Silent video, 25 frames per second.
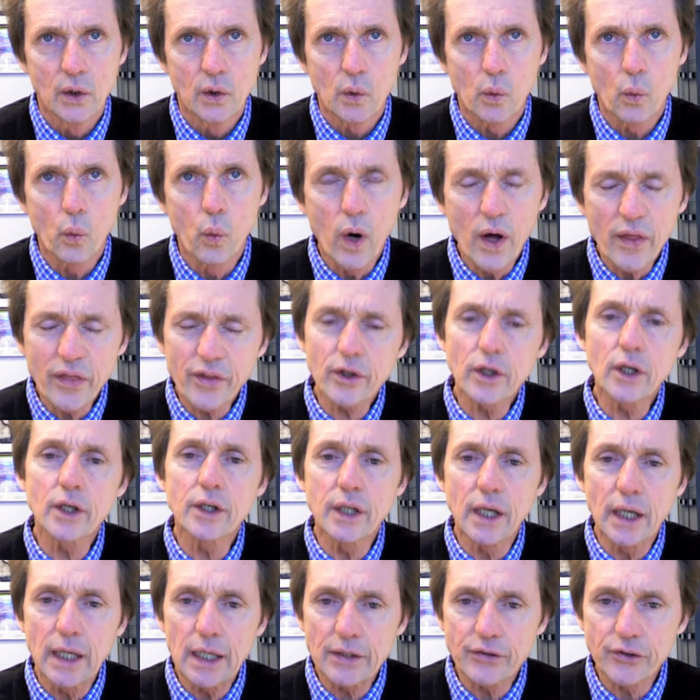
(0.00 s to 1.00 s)
whether or
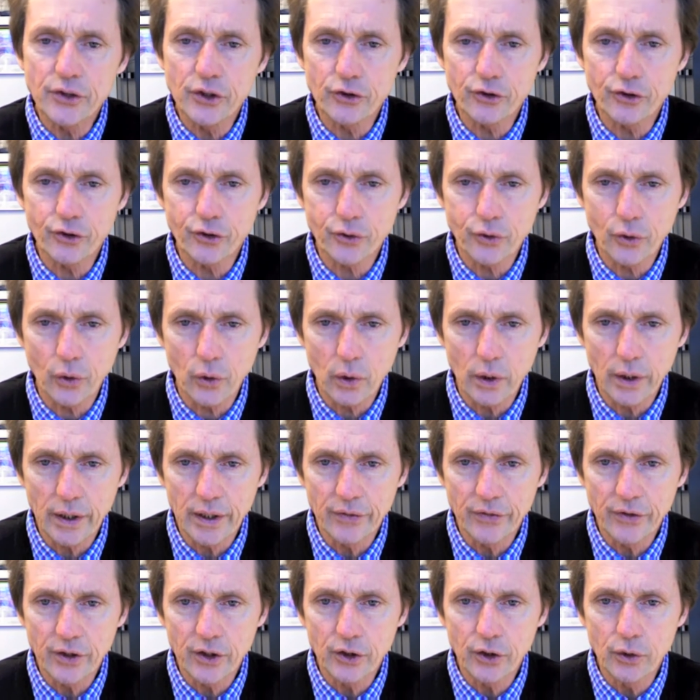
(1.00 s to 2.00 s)
not this
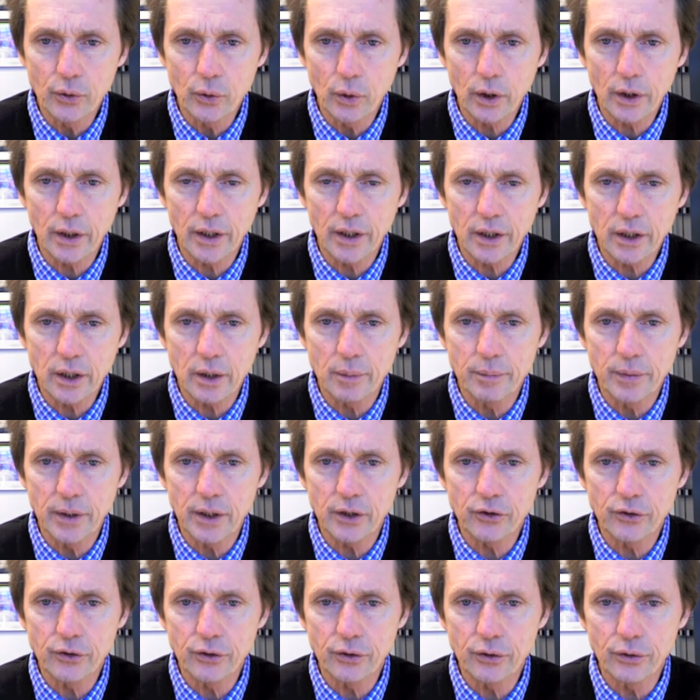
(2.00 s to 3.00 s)
story that you are going to
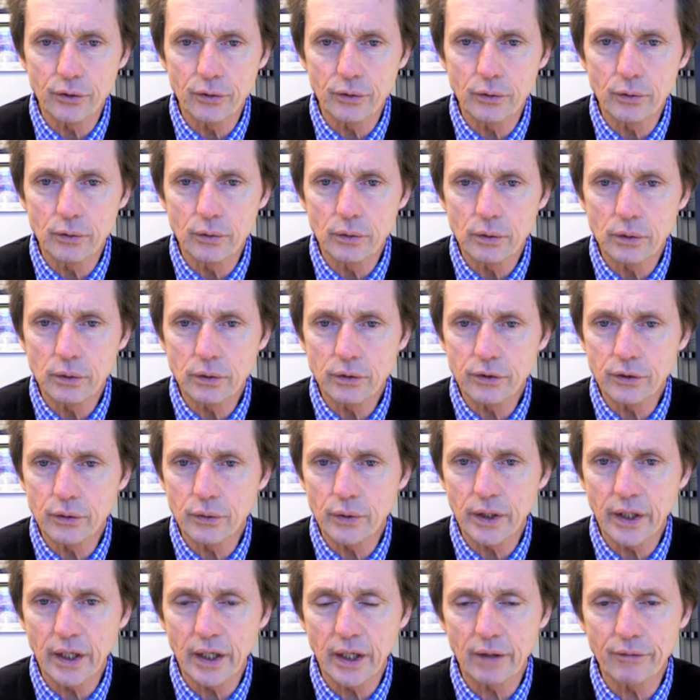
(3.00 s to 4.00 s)
commit two, two
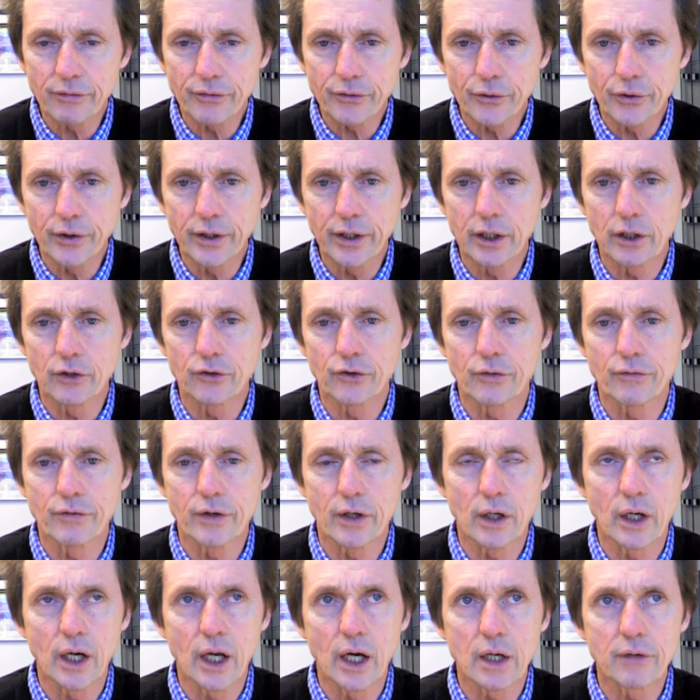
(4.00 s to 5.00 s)
and a half, three years of
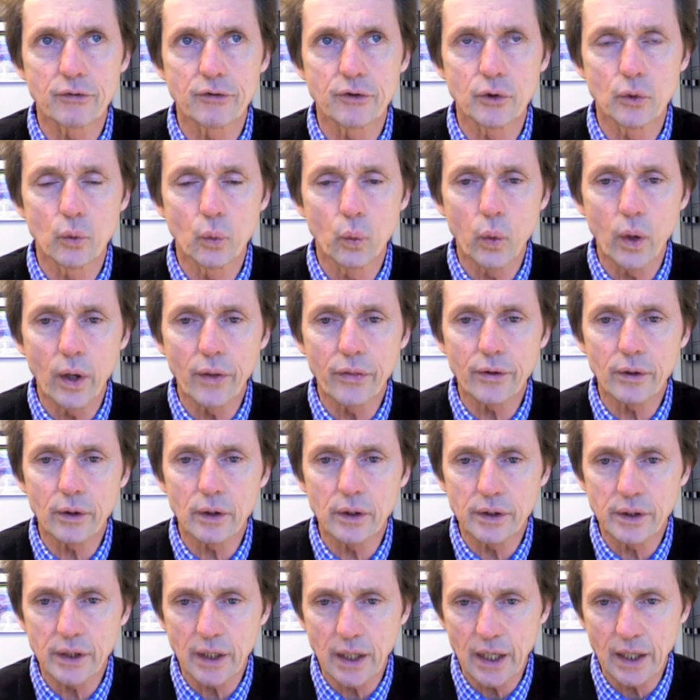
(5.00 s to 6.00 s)
your life to, whether
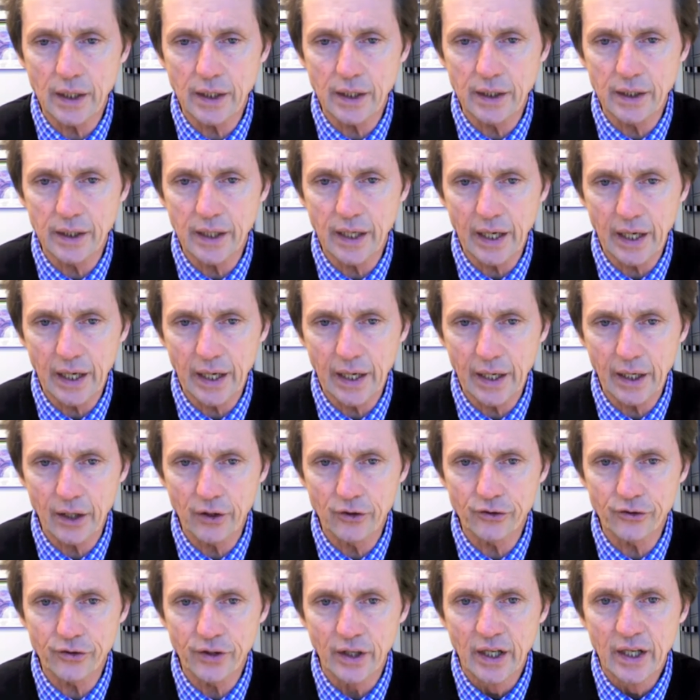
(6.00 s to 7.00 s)
or not it
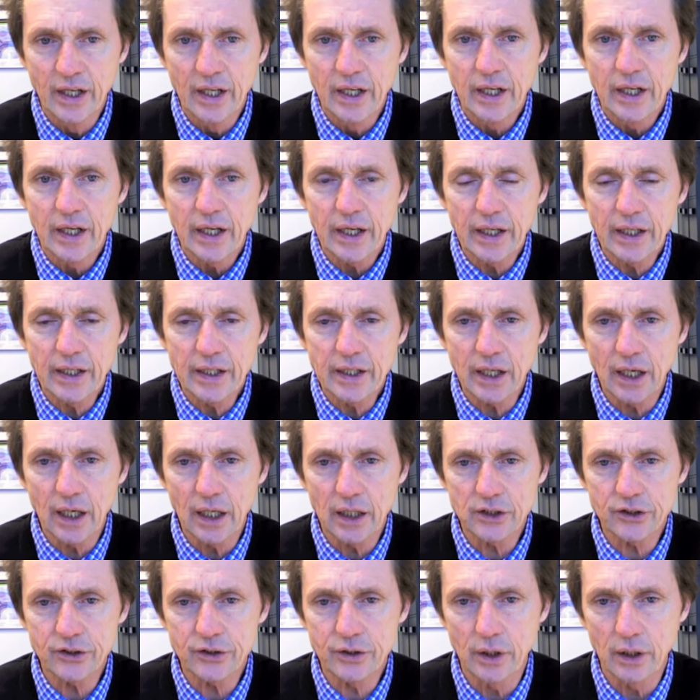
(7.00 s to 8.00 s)
has a
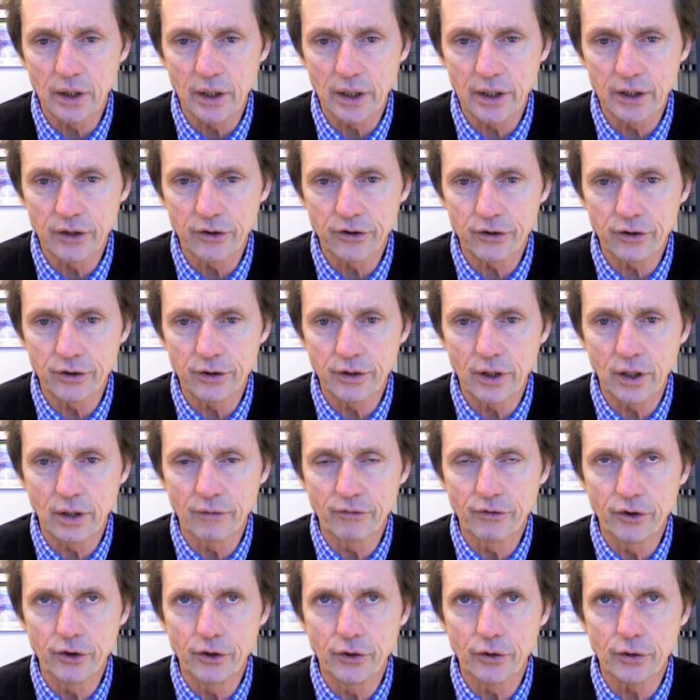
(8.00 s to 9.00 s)
constellation
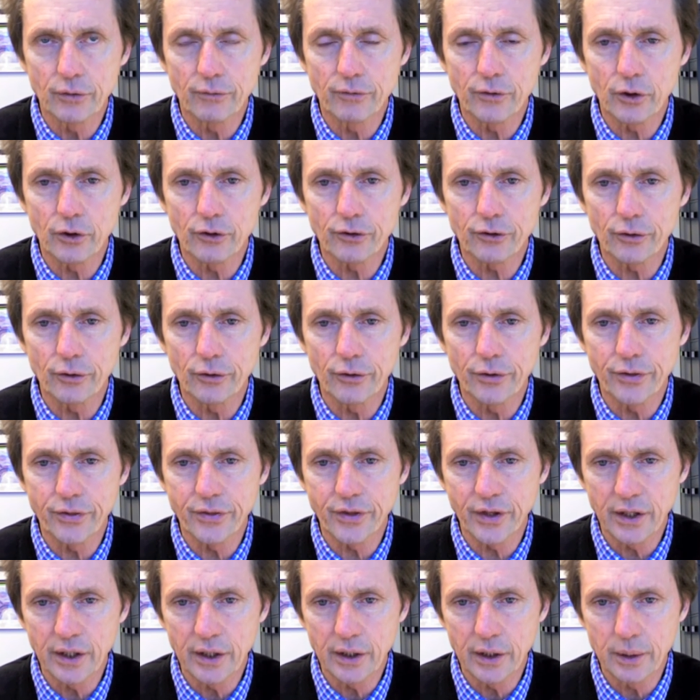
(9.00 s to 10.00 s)
of universal
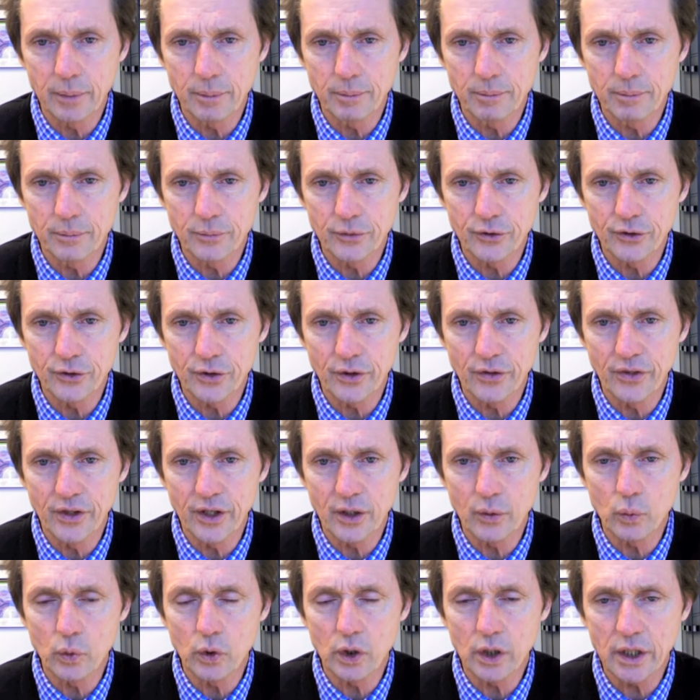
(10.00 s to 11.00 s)
themes
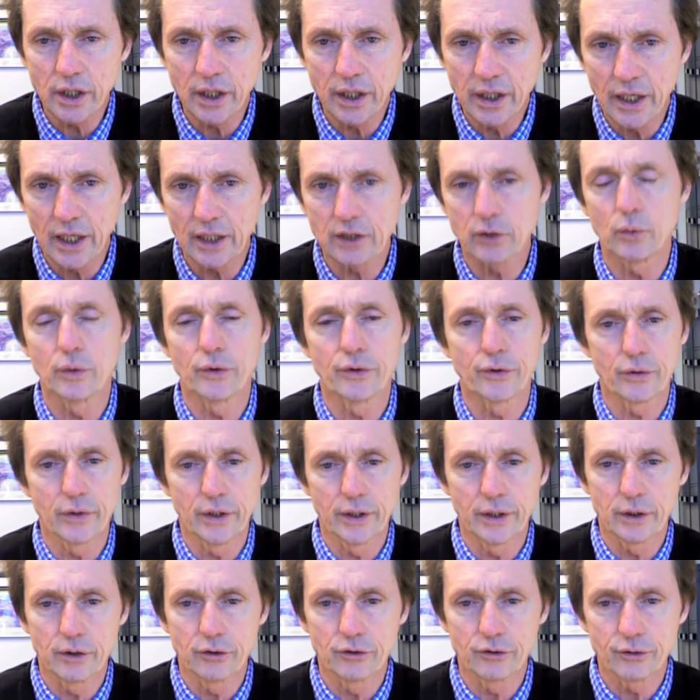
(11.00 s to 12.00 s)
that will connect with
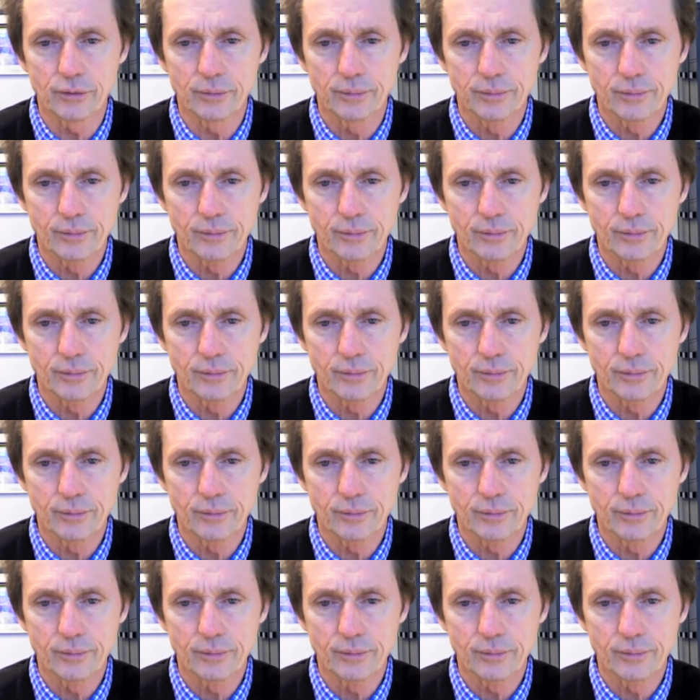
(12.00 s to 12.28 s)
readers.